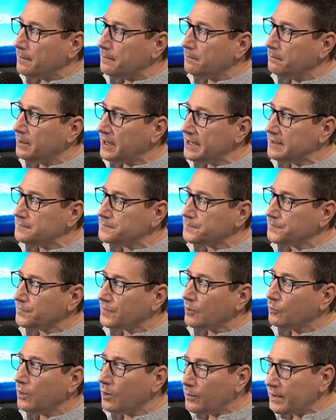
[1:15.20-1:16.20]
But
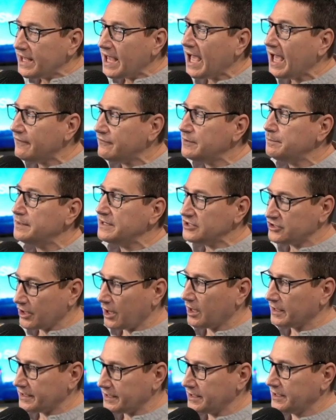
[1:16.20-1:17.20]
what we haven't been
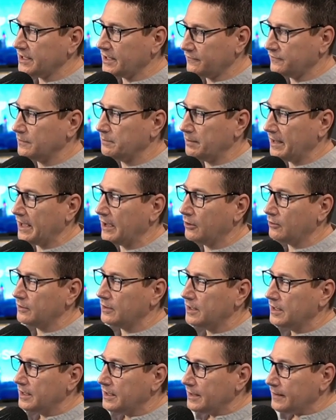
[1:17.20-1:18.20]
talking enough about
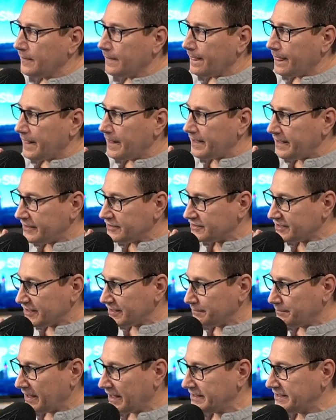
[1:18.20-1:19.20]
is
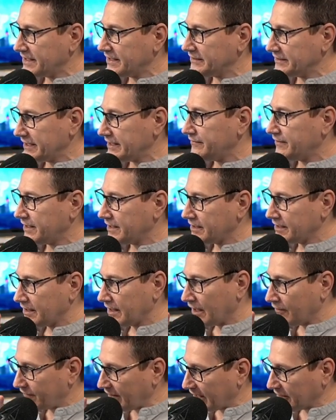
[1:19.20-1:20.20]
the impending leaving
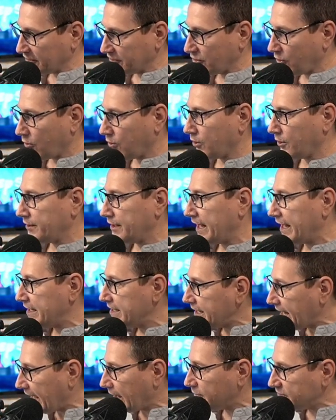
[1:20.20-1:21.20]
of Alan Horn.
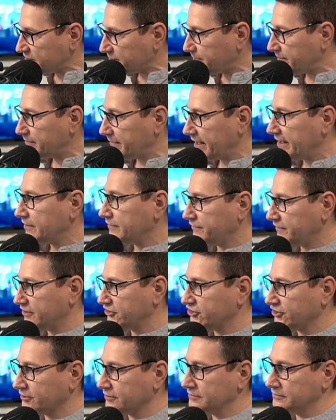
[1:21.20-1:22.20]
And now it's been made
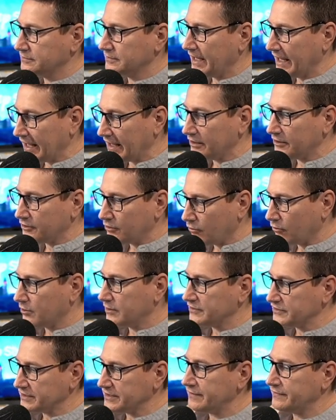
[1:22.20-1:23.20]
official. Alan
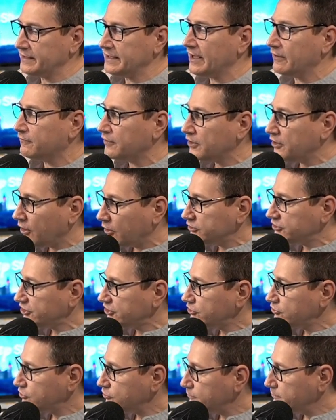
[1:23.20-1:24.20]
Horn is leaving. Now, for those
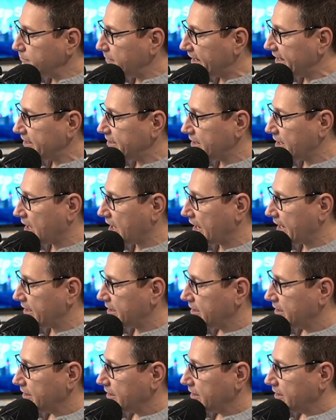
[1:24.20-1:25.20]
of you who may not
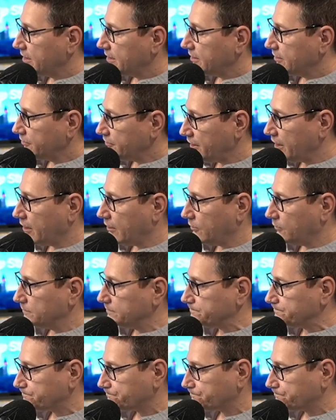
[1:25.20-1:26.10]
know,